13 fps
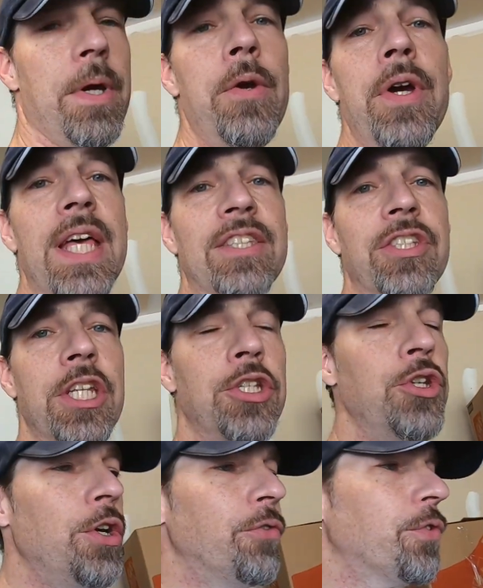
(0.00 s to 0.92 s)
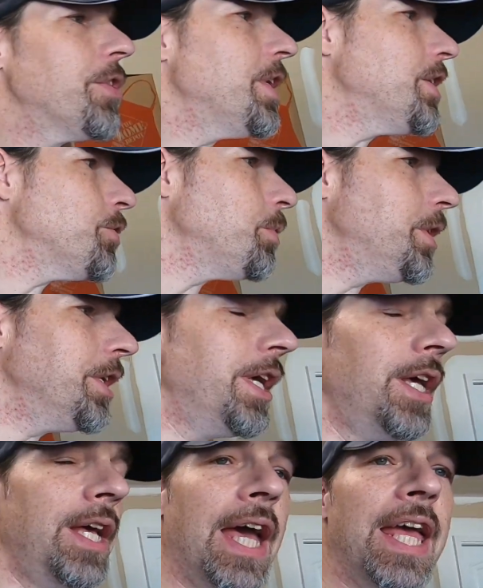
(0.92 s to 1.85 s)
But anyway, that's gonna do it for this one.
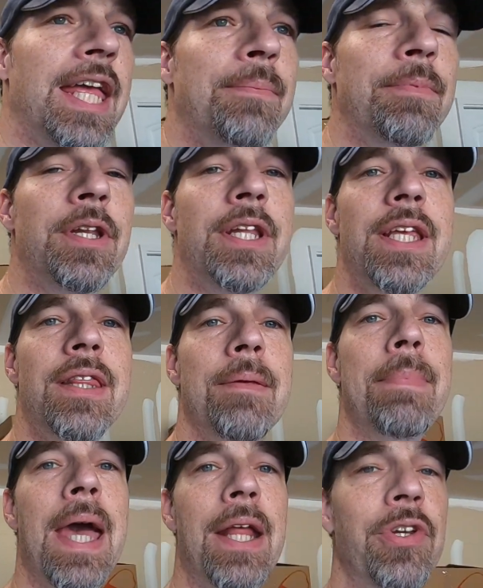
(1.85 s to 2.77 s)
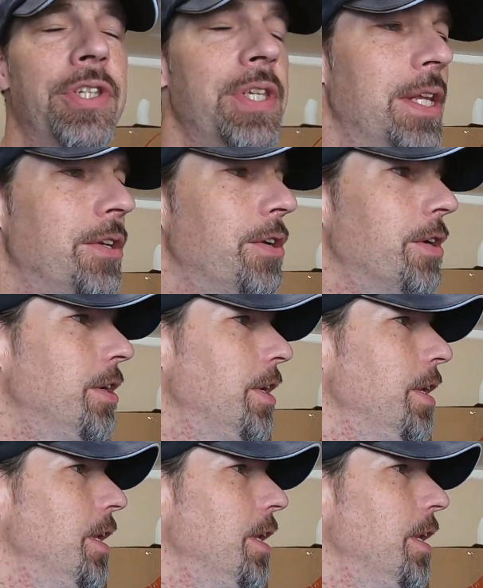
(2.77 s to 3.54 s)
I am gonna get the battery tender